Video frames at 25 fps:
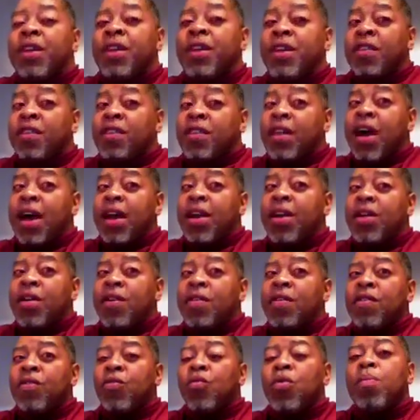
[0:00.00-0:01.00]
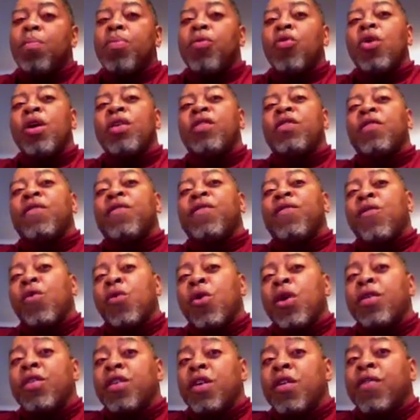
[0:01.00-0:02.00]
designers were brought to
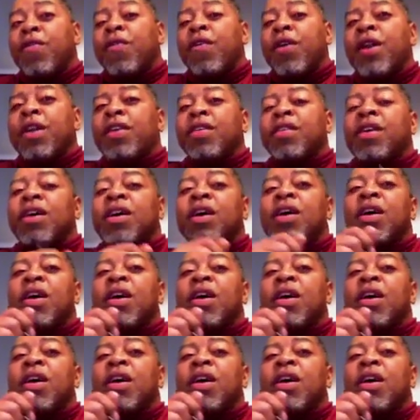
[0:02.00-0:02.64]
four different